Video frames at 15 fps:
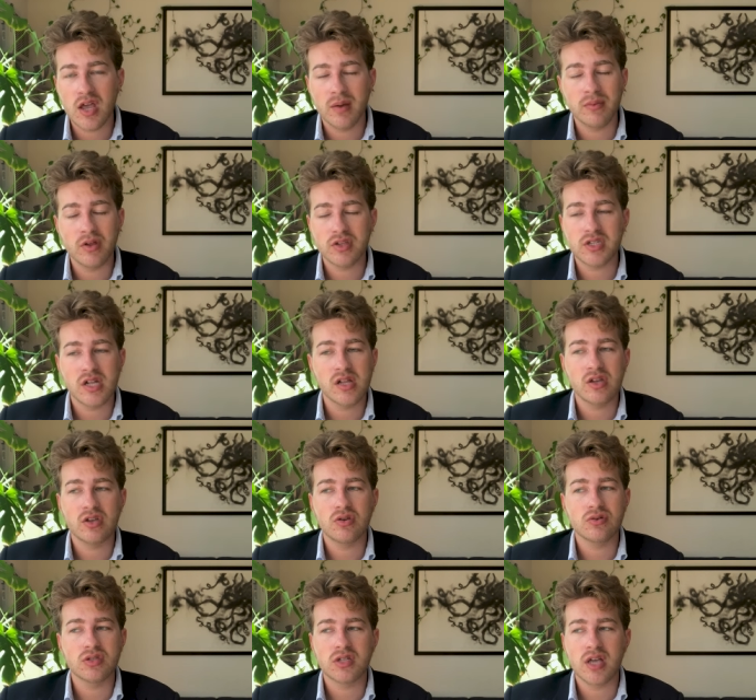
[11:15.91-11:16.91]
I'm not telling
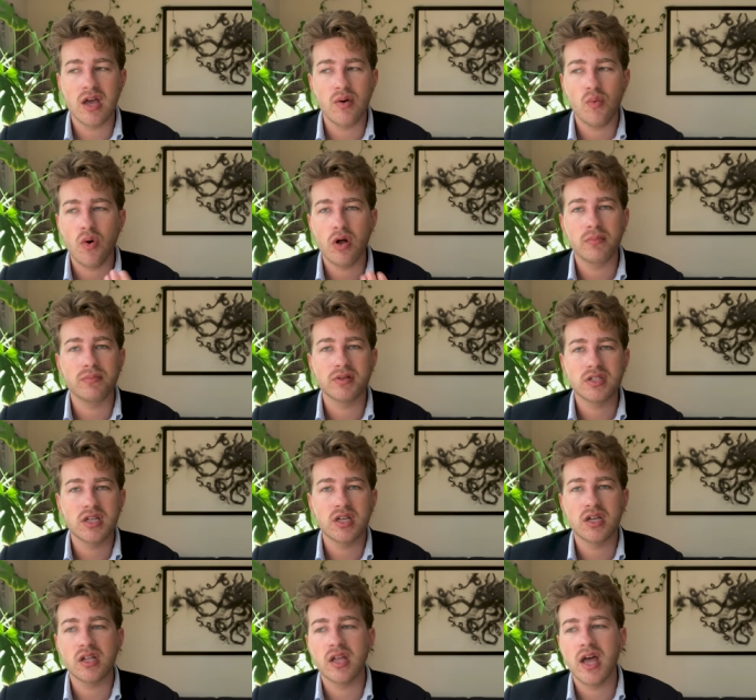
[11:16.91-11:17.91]
you to get one
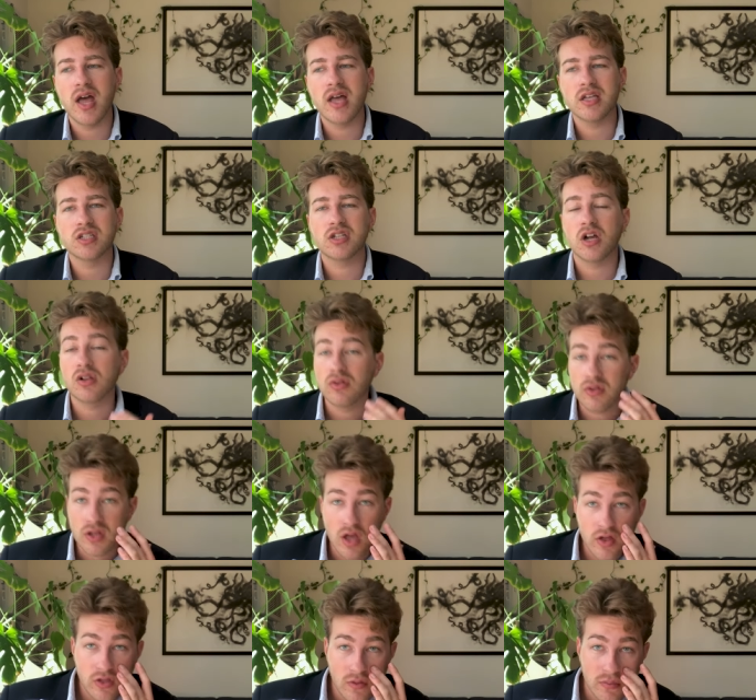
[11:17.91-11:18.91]
particular hairstyle or
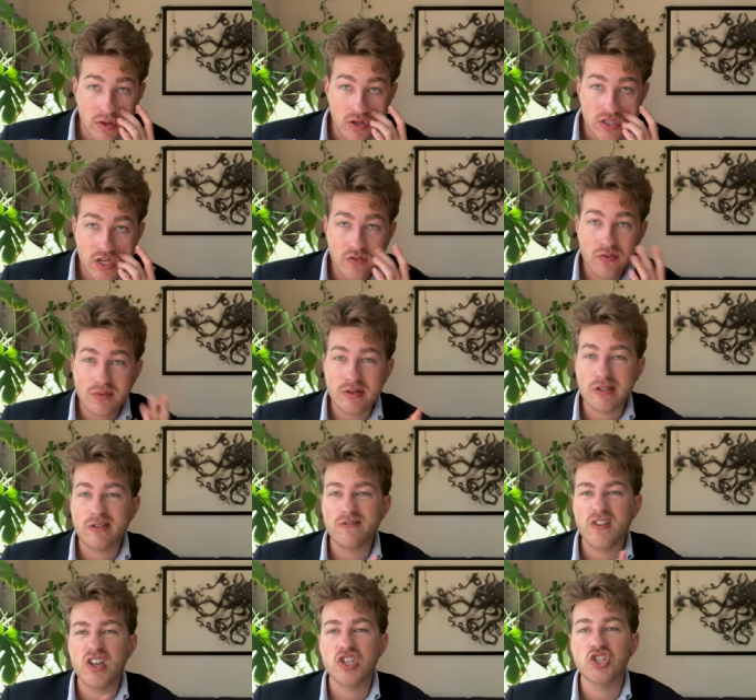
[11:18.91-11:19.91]
the other because everybody's
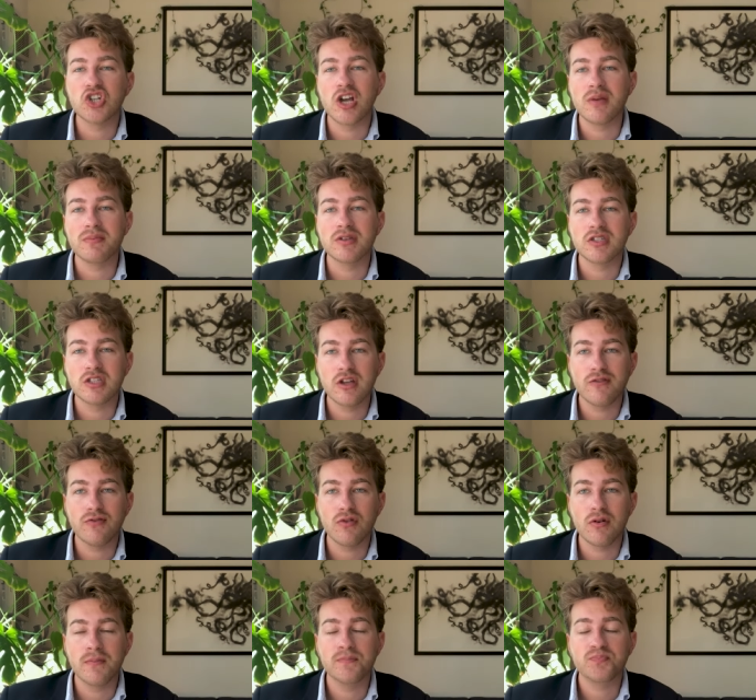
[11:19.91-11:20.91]
face shape is
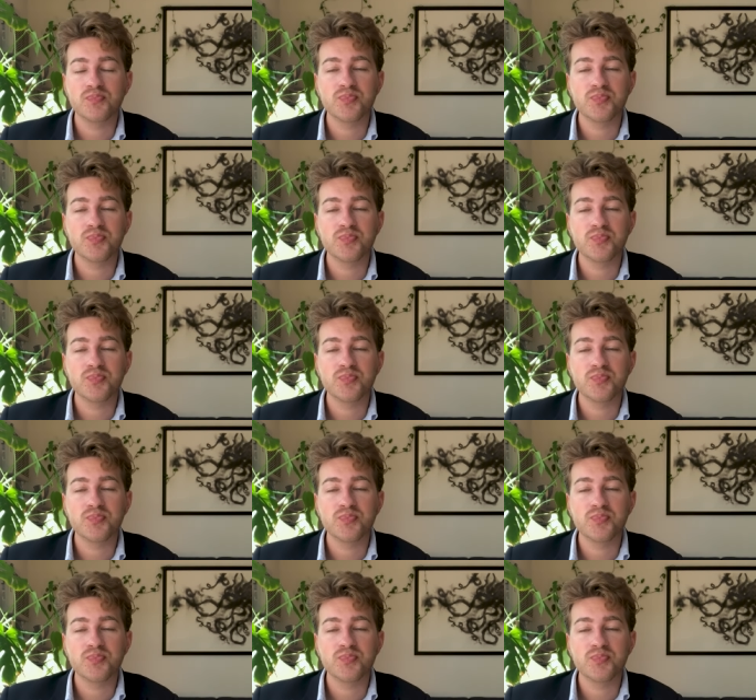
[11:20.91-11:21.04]
different.